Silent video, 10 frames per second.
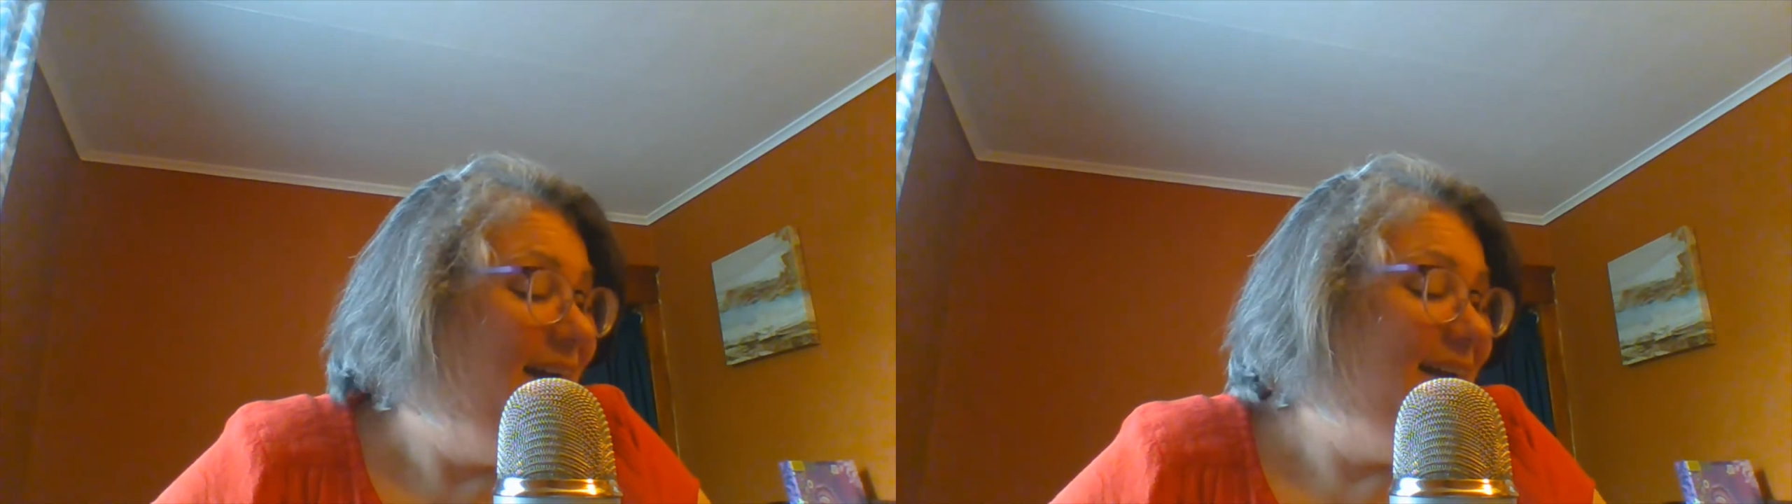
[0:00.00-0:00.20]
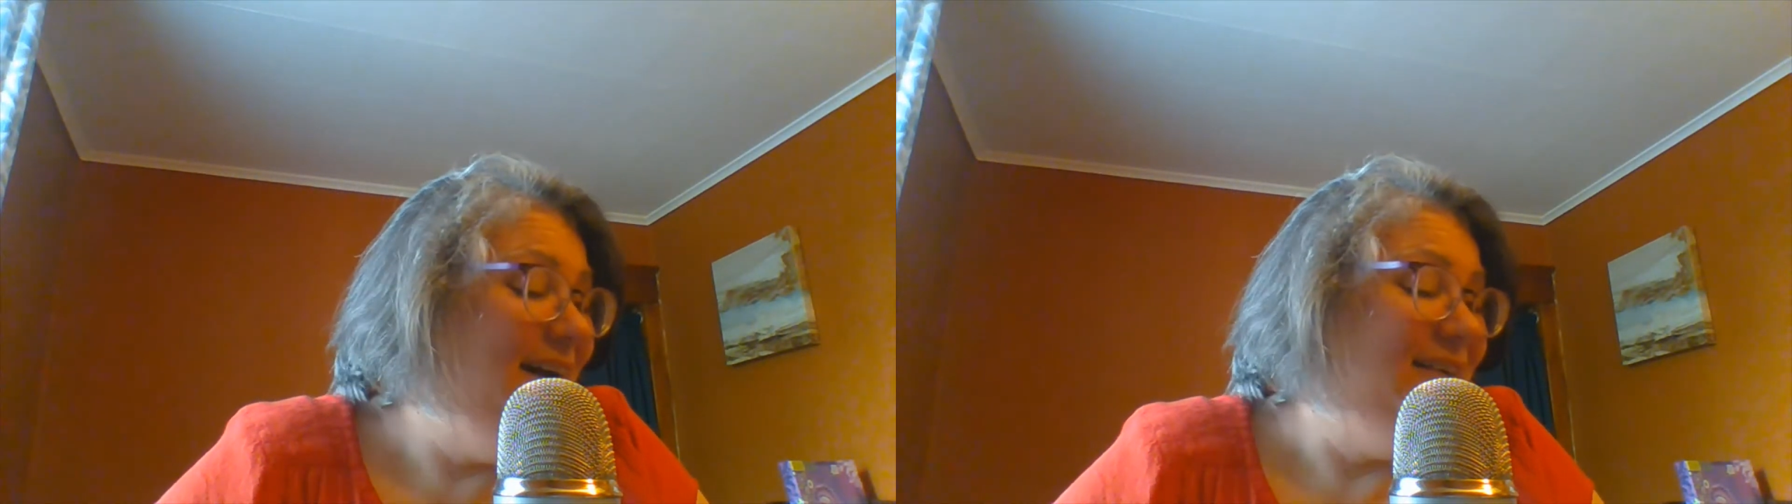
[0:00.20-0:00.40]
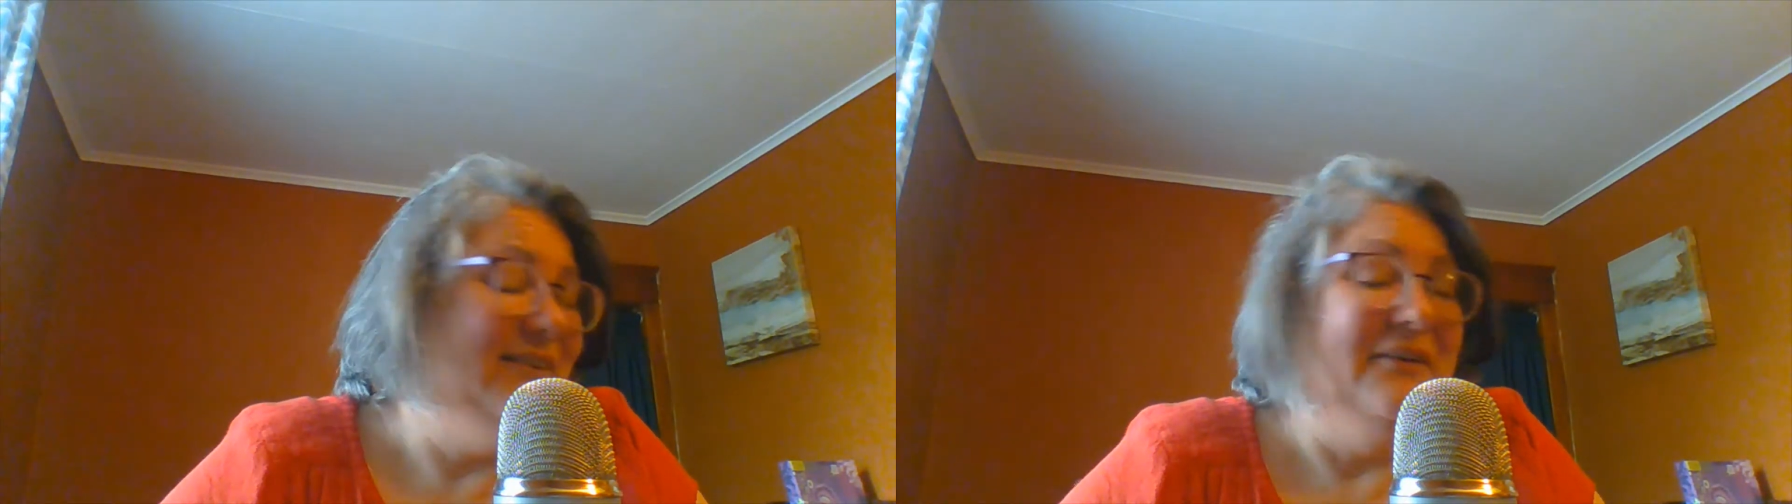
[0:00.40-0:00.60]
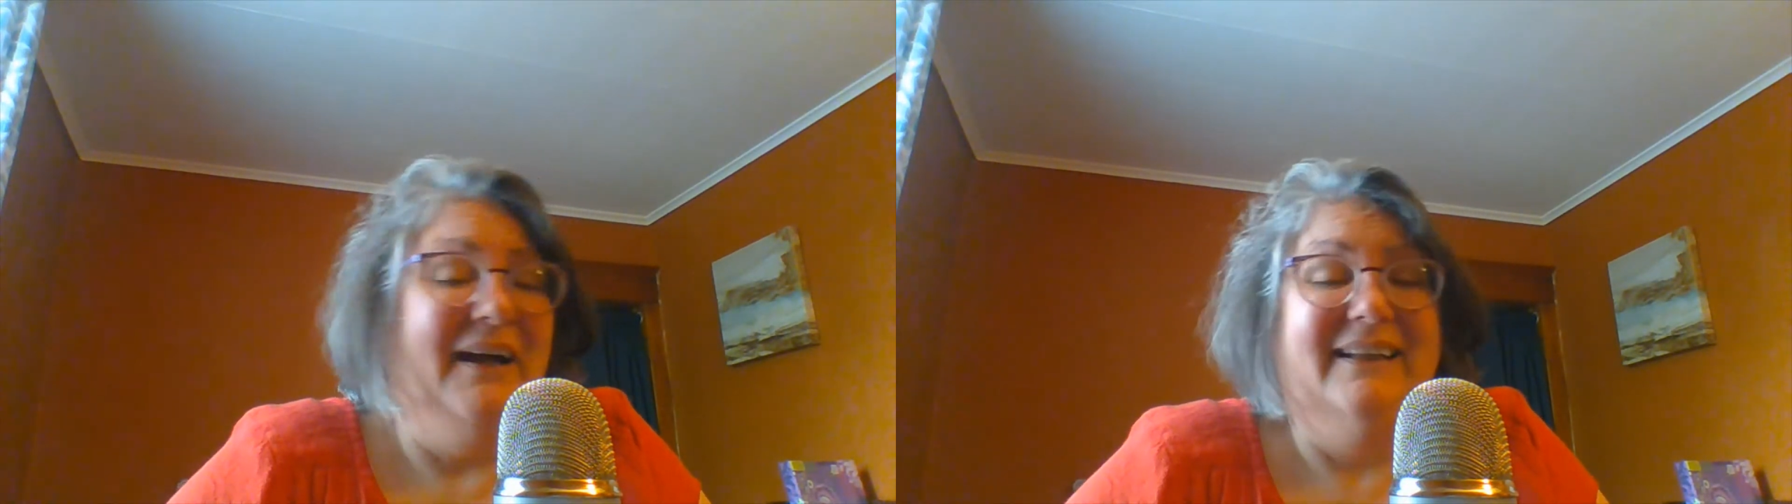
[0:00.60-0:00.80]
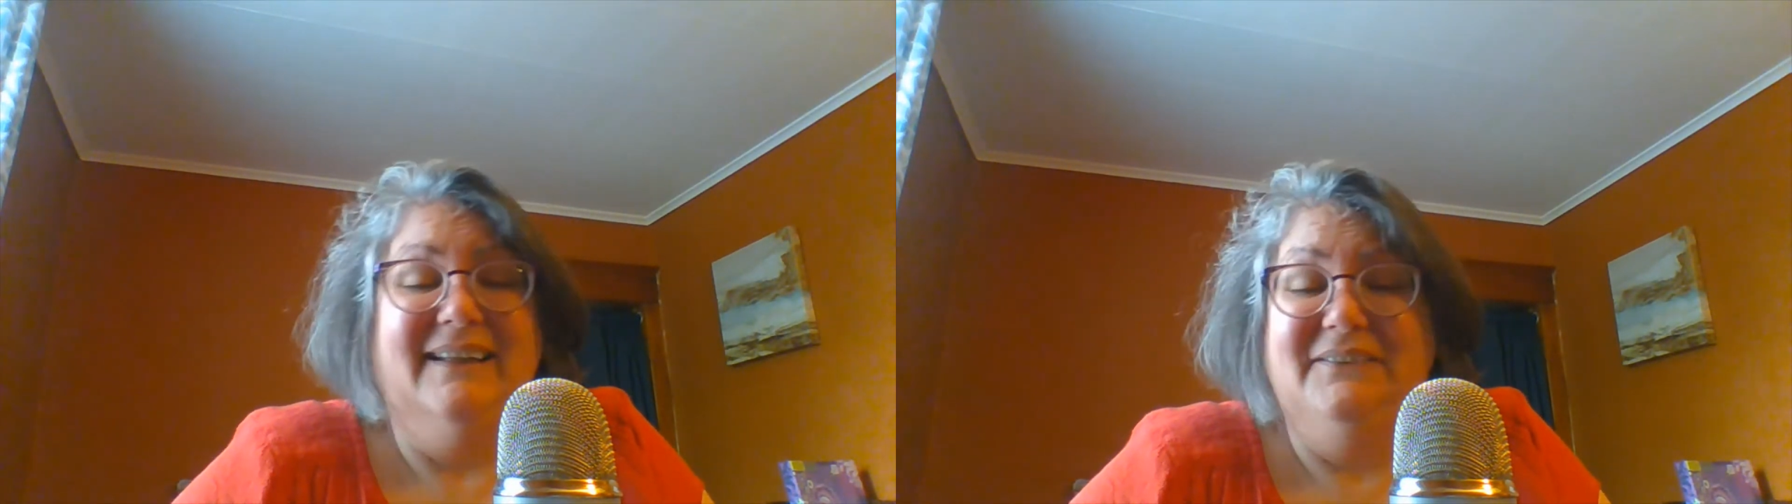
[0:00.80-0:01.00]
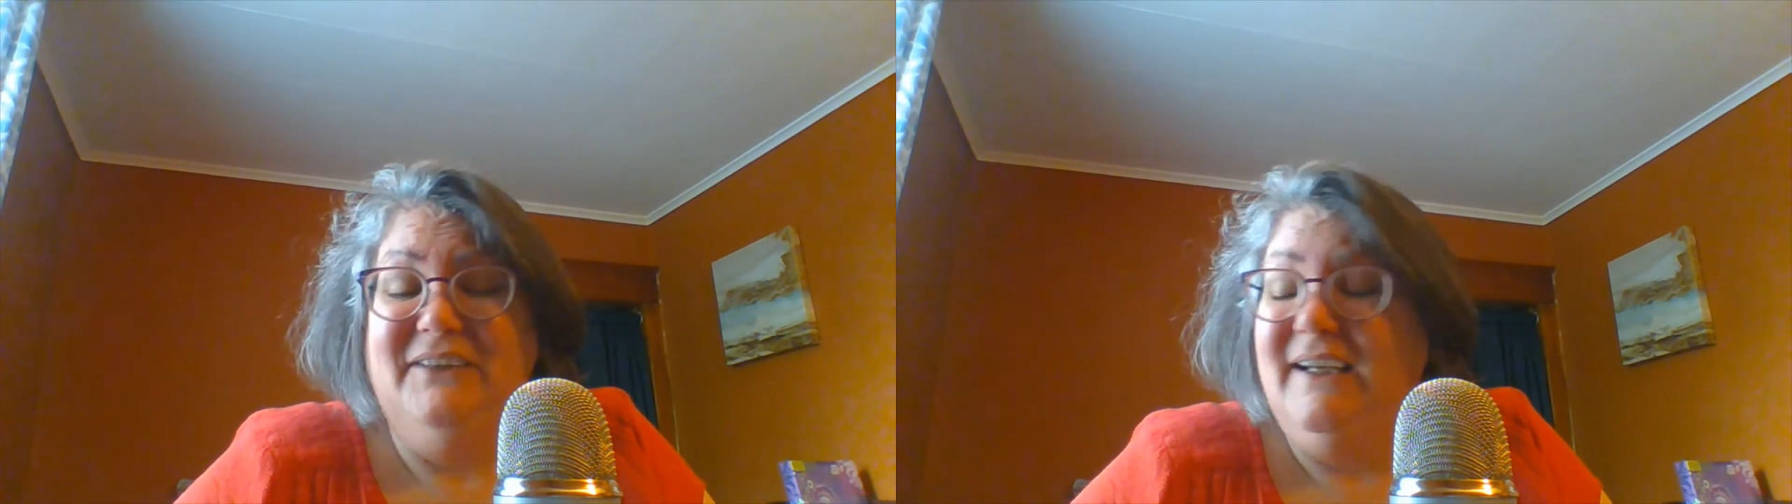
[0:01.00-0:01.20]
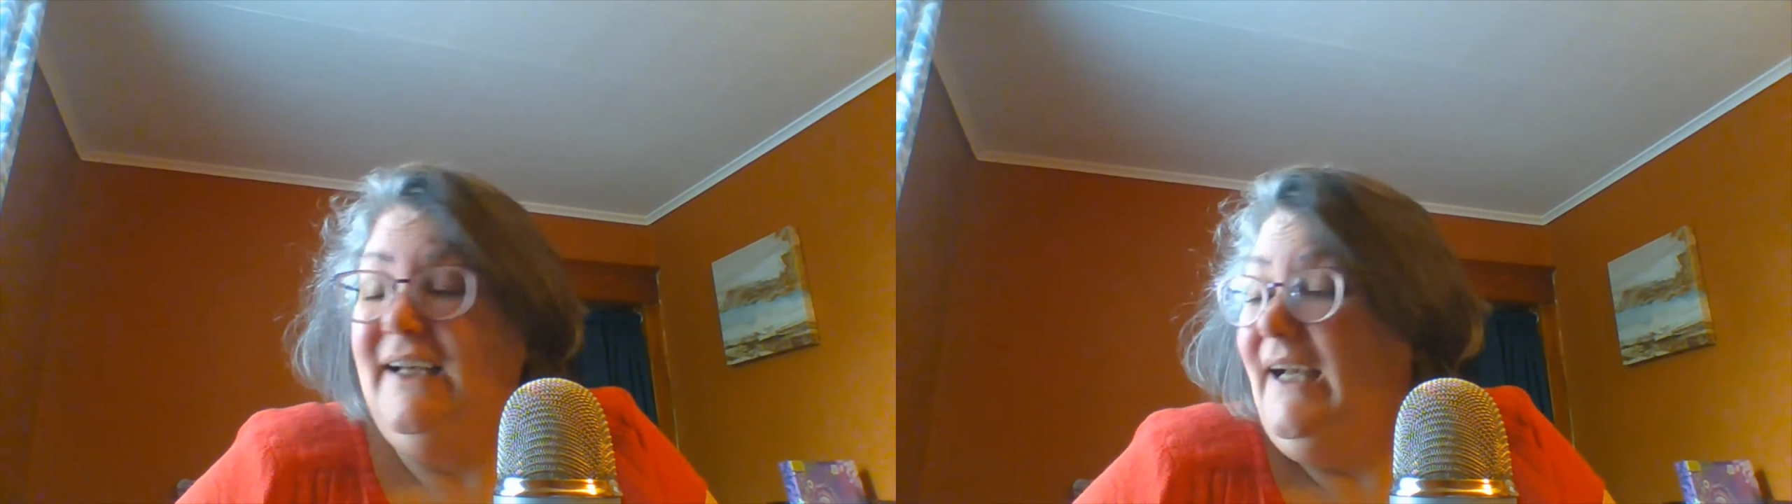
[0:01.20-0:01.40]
Y'all know I love you.